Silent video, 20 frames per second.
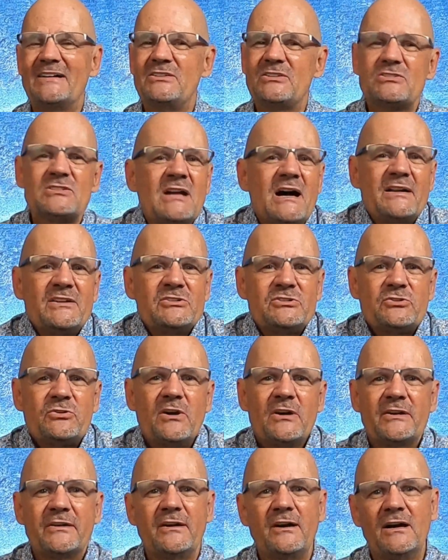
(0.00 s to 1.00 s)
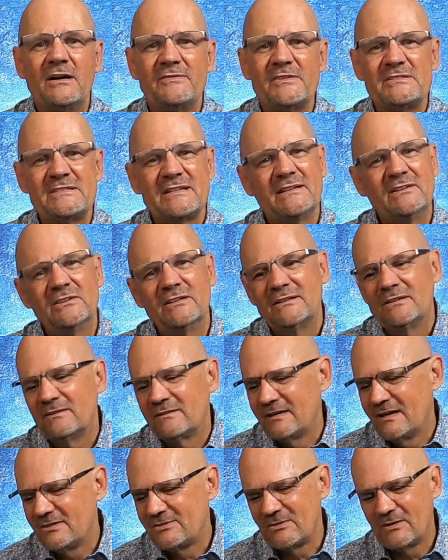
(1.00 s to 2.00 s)
I just kind of shrug it off. I say, look,
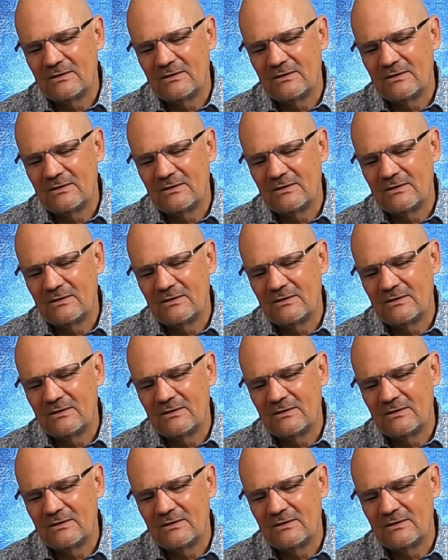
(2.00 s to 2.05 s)
okay,